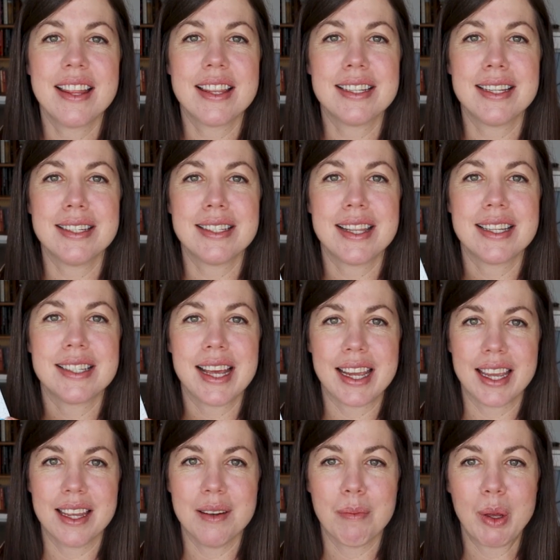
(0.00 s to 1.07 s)
This is the
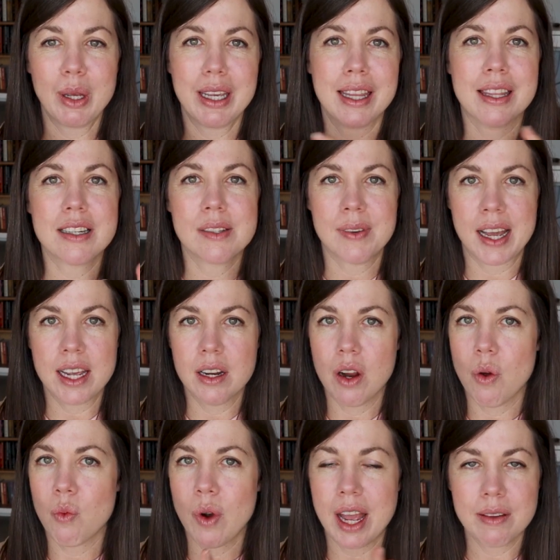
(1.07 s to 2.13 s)
second book in the Divine
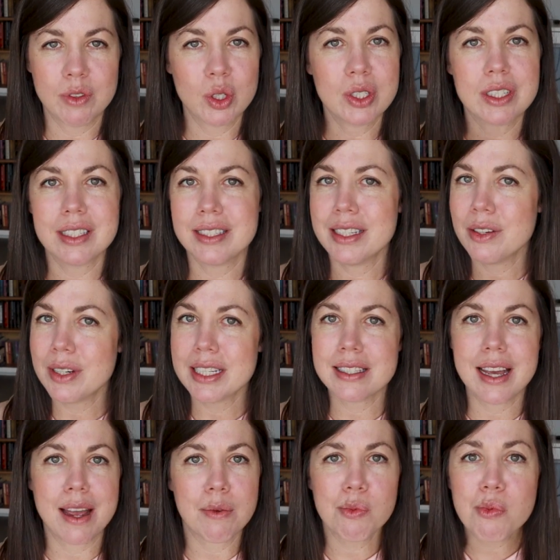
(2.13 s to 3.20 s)
Rivals series.
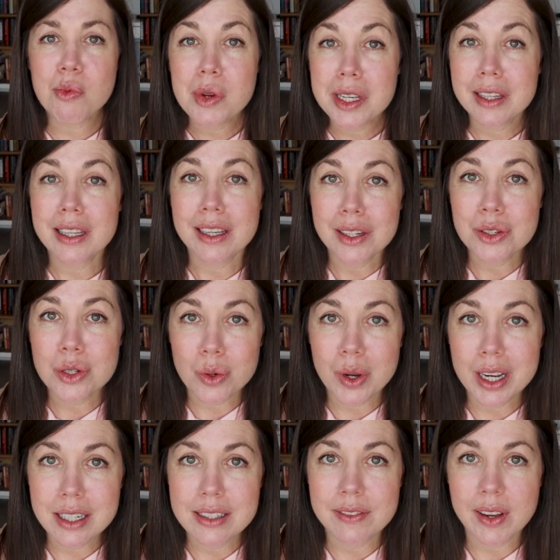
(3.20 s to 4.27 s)
I really
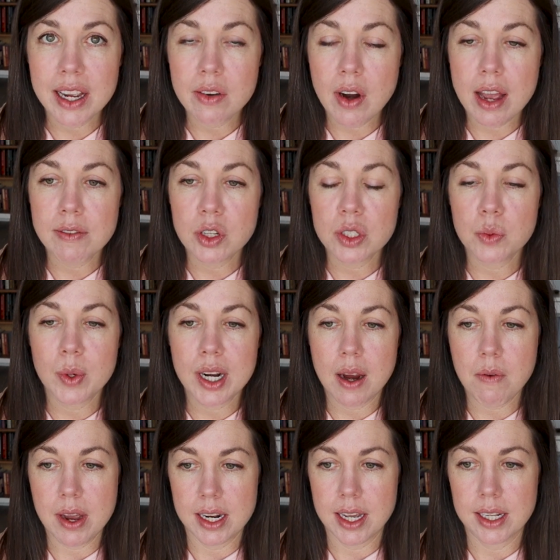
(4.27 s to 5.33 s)
enjoyed Divine Rivals when I
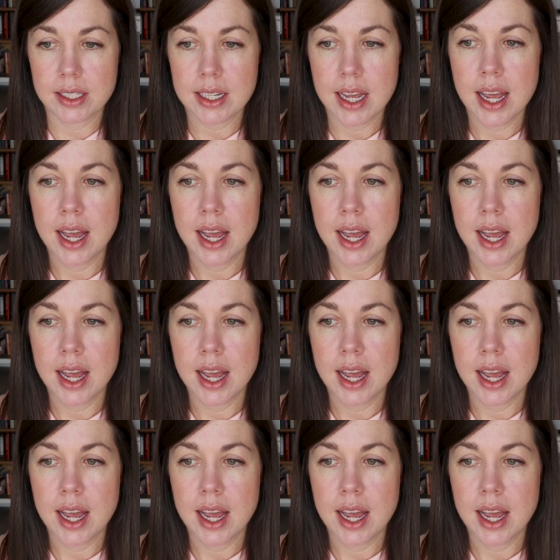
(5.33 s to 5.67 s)
read it.